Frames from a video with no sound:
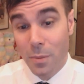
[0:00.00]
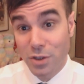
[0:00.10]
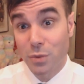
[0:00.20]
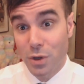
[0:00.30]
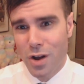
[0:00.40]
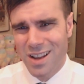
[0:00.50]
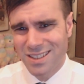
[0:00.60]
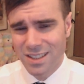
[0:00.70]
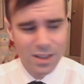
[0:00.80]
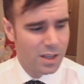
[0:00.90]
much it would
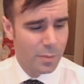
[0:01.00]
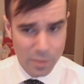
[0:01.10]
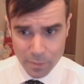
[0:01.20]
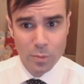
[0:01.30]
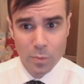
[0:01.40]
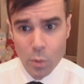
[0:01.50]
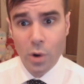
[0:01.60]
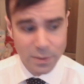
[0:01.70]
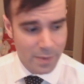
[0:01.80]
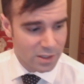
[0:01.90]
cost.
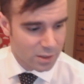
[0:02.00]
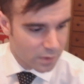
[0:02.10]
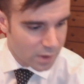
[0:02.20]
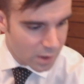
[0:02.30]
More expensive.